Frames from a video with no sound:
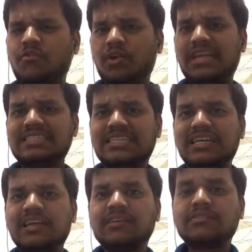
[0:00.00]
what he's
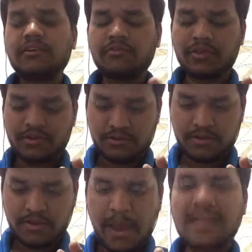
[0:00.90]
doing is,
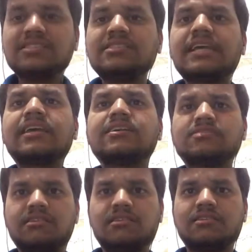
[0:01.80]
imagine taking a
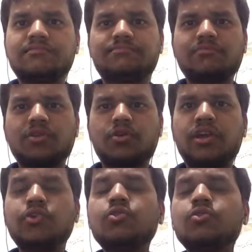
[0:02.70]
circle.
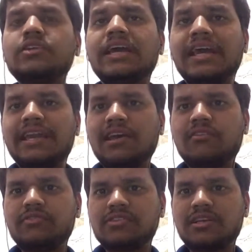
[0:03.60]
Okay, you know the area
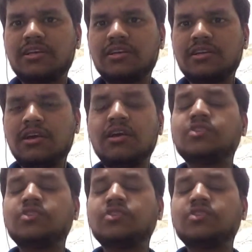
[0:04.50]
of a circle.